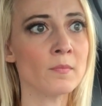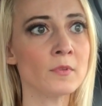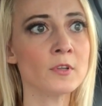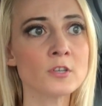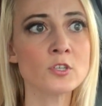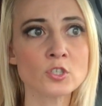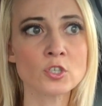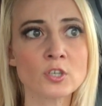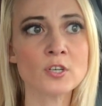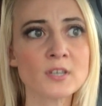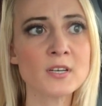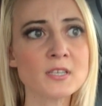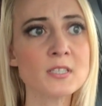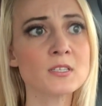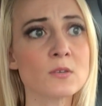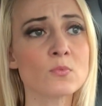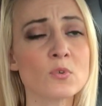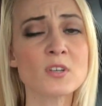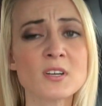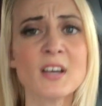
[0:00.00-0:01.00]

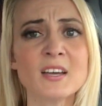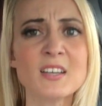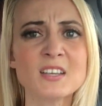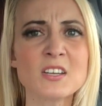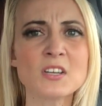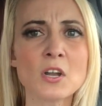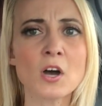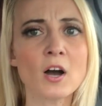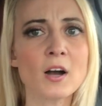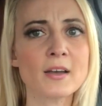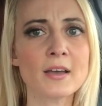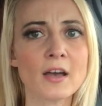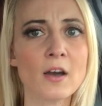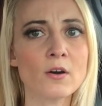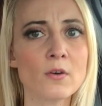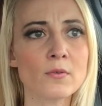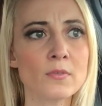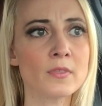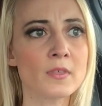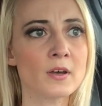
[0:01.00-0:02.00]
luxurious, it would kind of knock
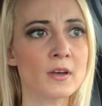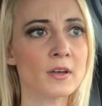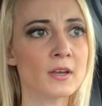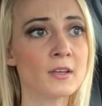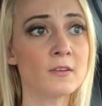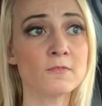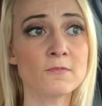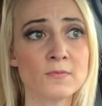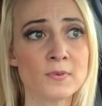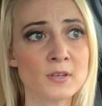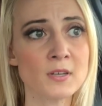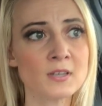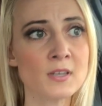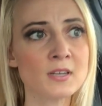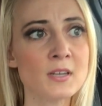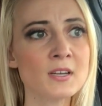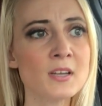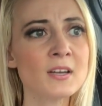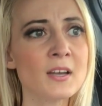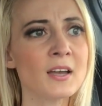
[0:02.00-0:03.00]
out the
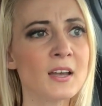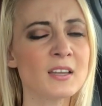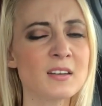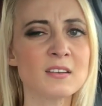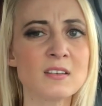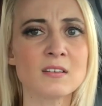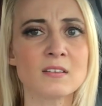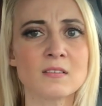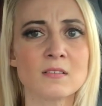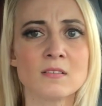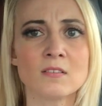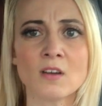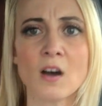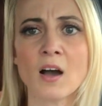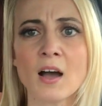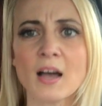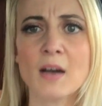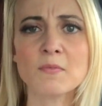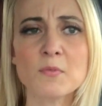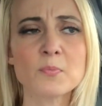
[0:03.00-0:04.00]
Infiniti and
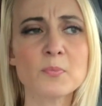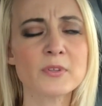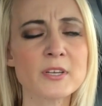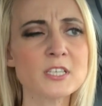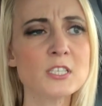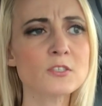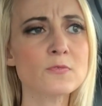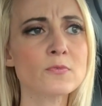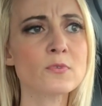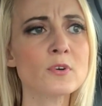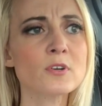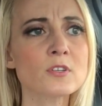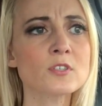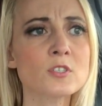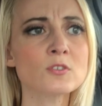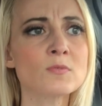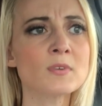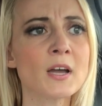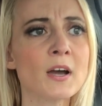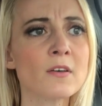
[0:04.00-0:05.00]
not have a place for
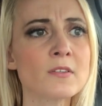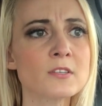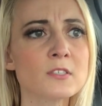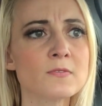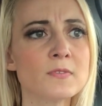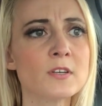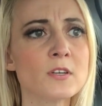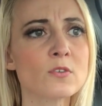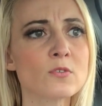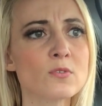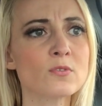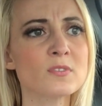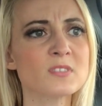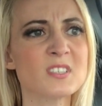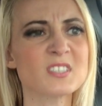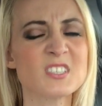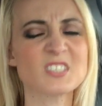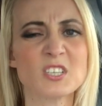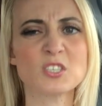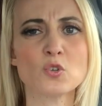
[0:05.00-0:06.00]
it. So now this vehicle is
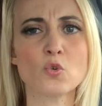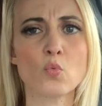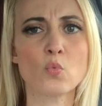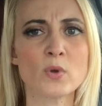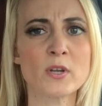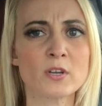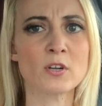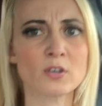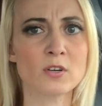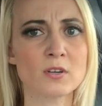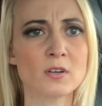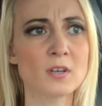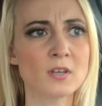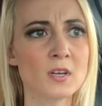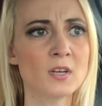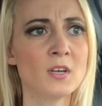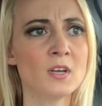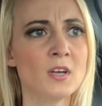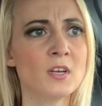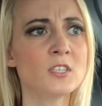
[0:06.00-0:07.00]
in such a weird
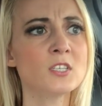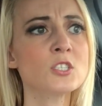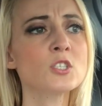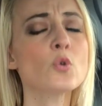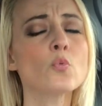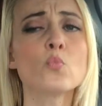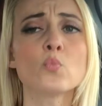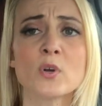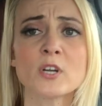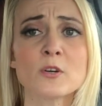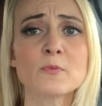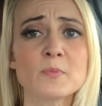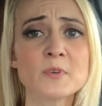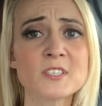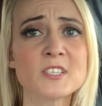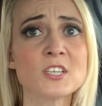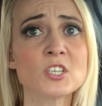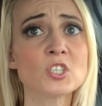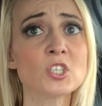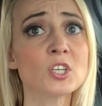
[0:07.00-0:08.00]

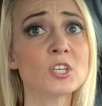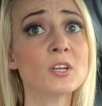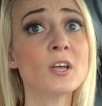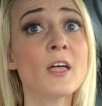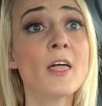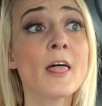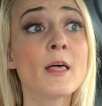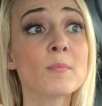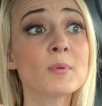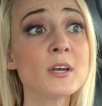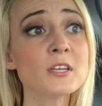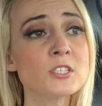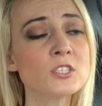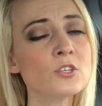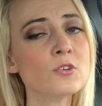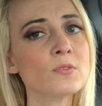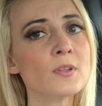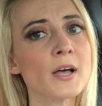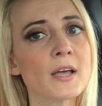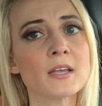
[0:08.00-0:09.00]
position. But I
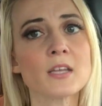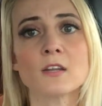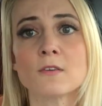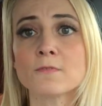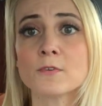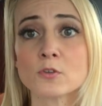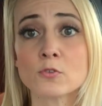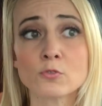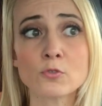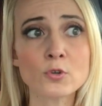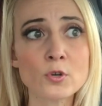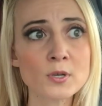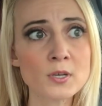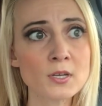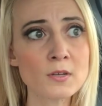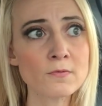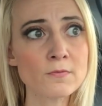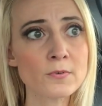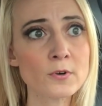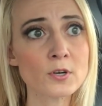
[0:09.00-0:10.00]
do like it. If you're
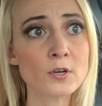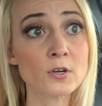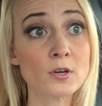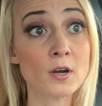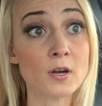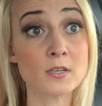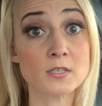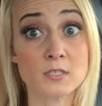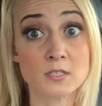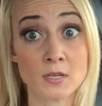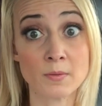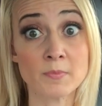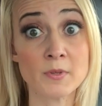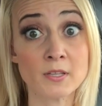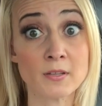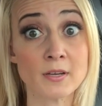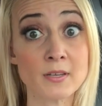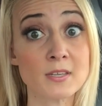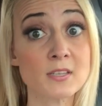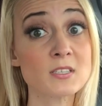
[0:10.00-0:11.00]
looking for
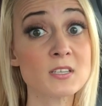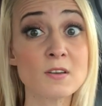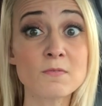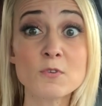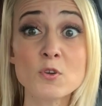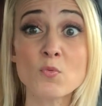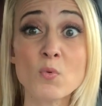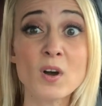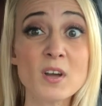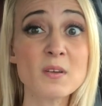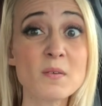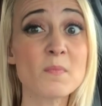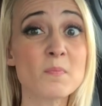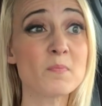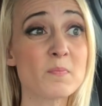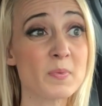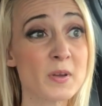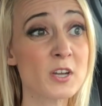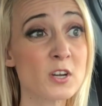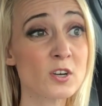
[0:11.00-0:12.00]
something like this, if you want a
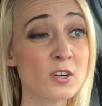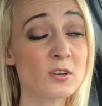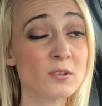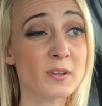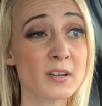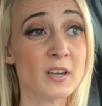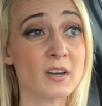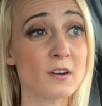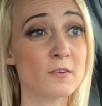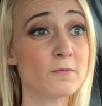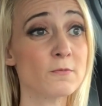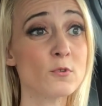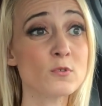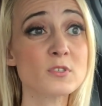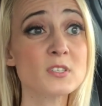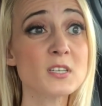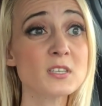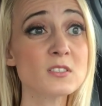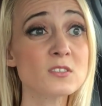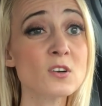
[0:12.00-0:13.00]
bigger, like a
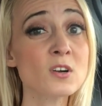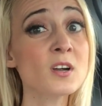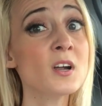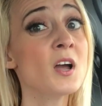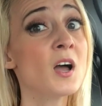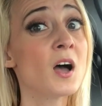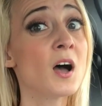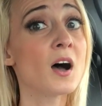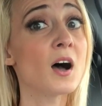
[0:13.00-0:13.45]
full-size car,